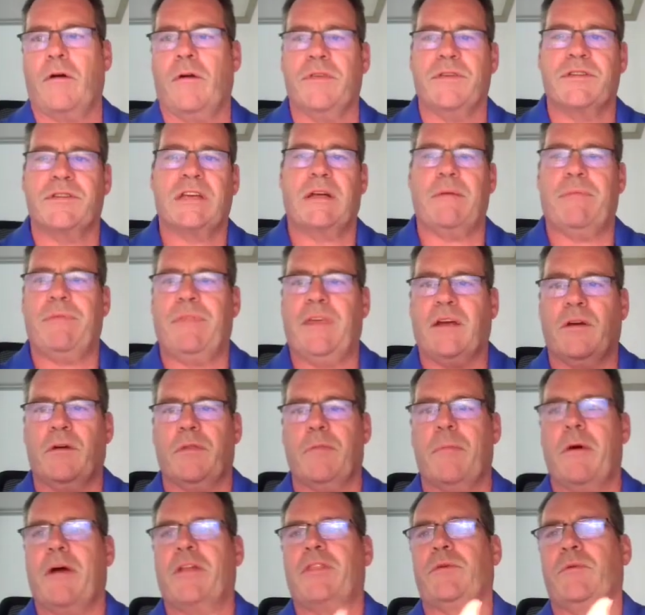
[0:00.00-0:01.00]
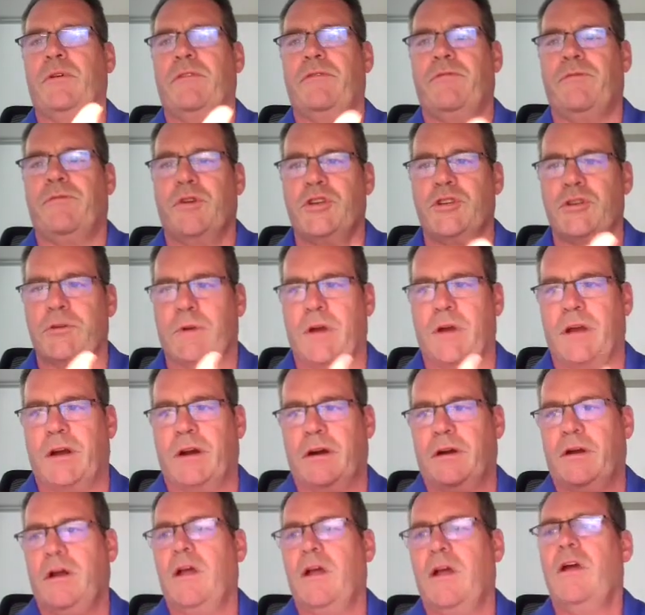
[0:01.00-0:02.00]
Or the same thing about the
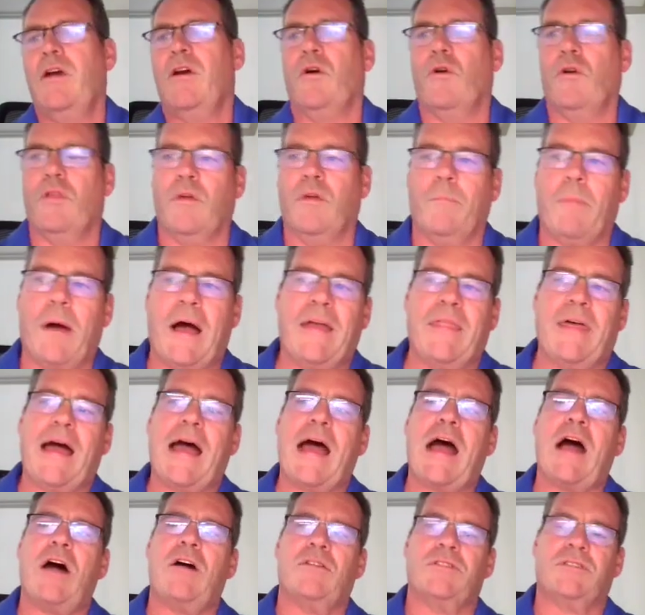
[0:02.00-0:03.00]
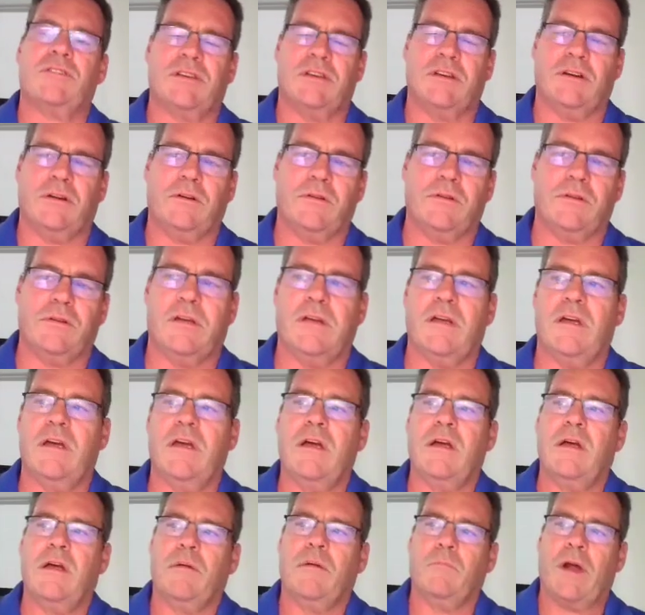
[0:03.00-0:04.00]
refrigerator, or they'll buy the house.
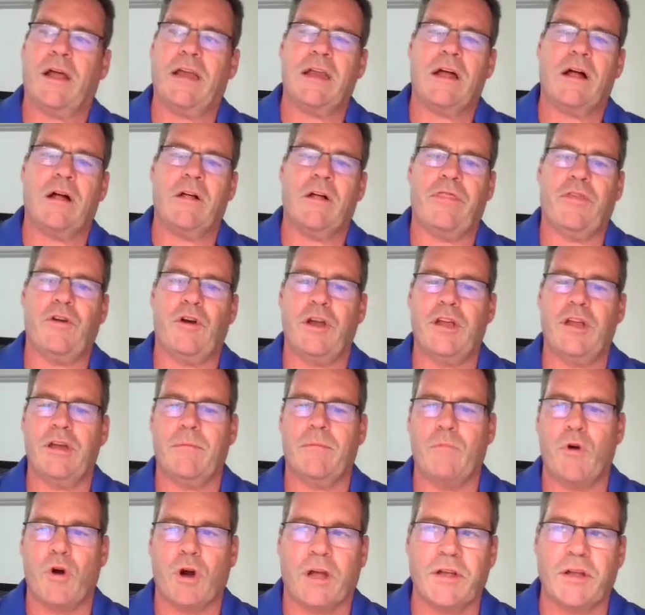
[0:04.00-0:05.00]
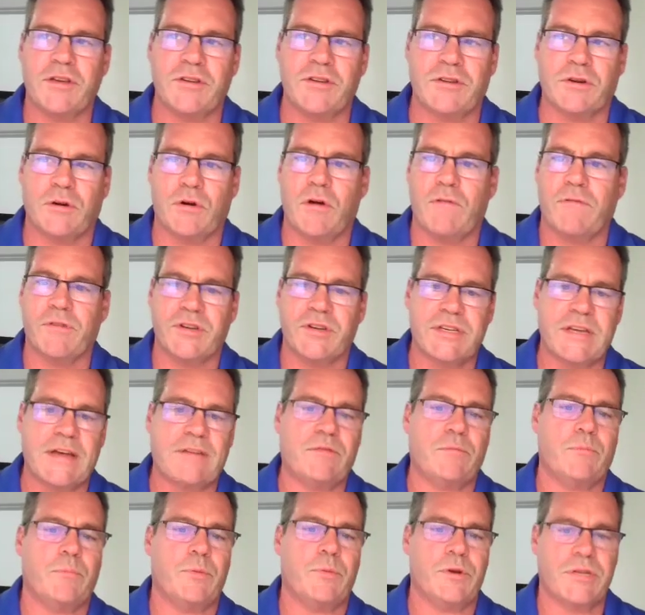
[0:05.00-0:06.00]
Right now 30-year mortgages are over
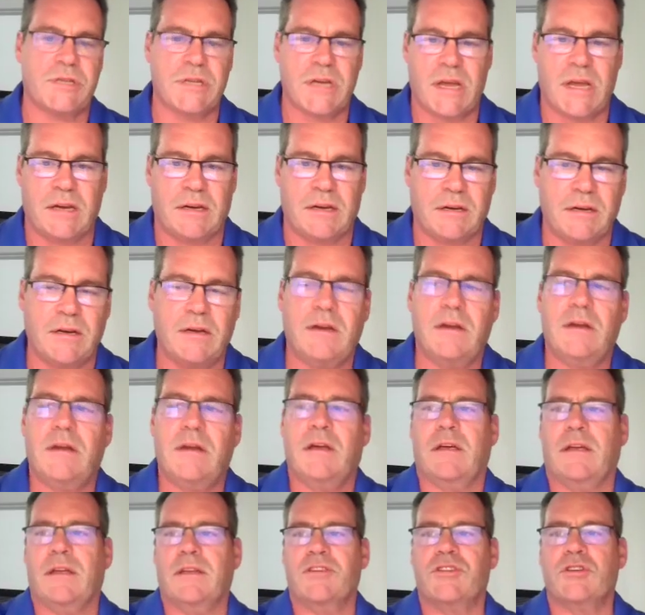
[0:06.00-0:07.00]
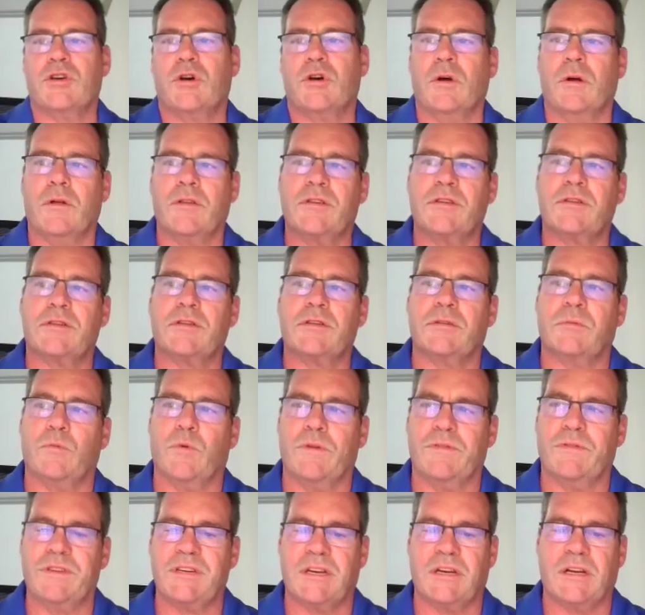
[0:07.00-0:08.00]
7%, and so
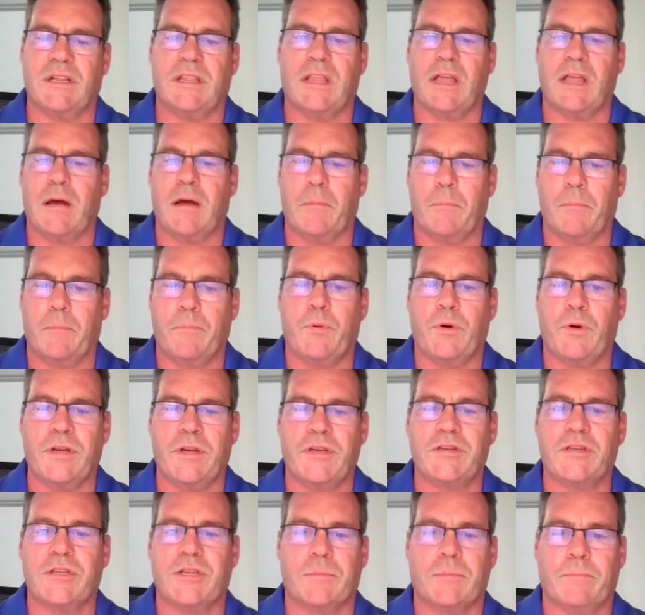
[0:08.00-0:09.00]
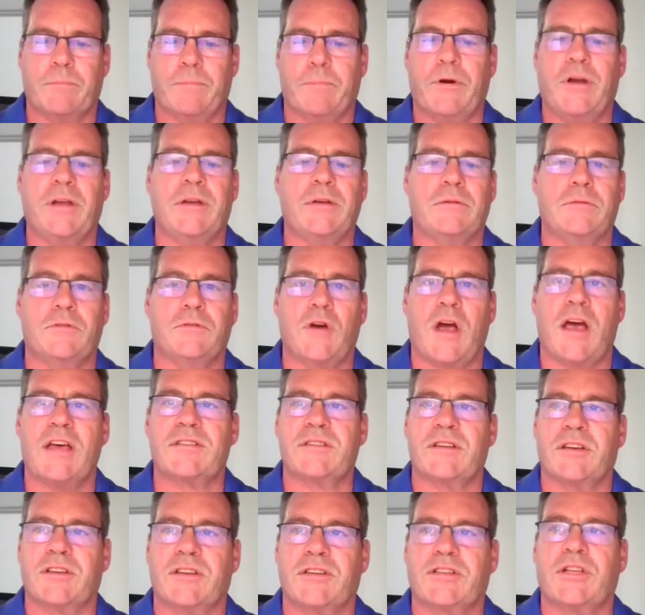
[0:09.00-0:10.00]
we've seen a pretty
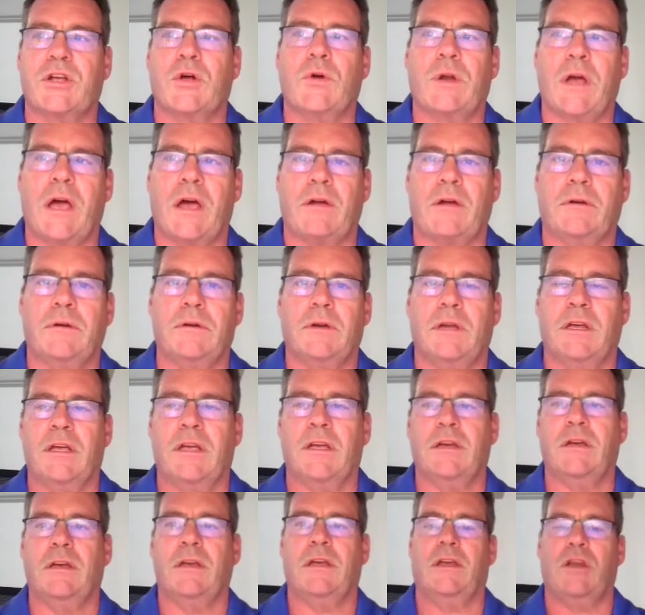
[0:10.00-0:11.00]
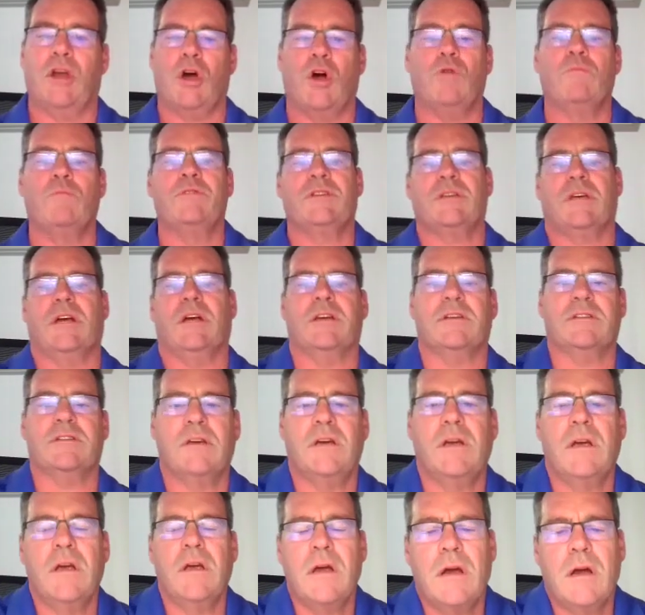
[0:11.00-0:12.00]
drastic slowdown in home
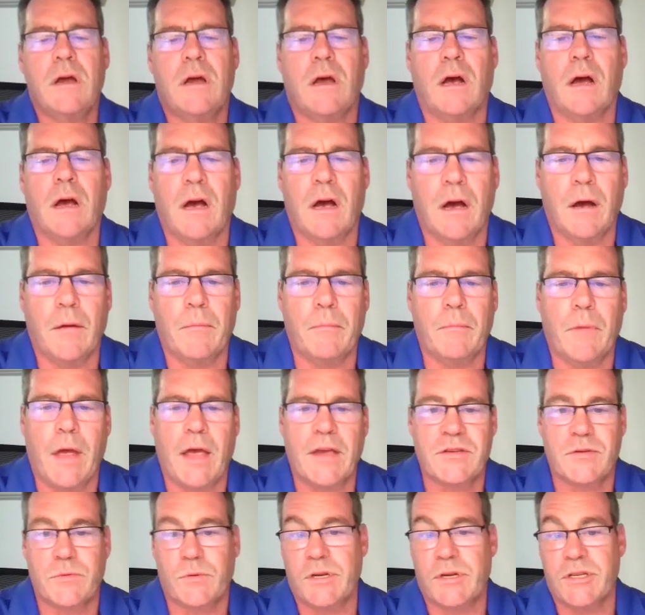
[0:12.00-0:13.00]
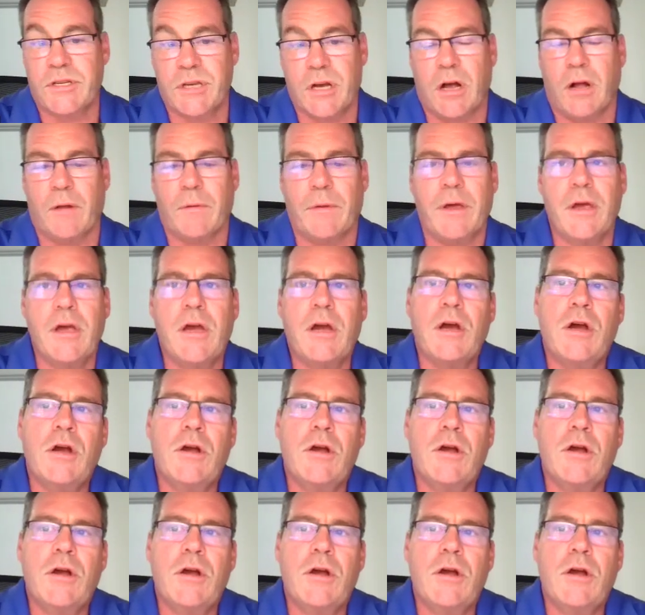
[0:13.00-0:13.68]
sales as a result.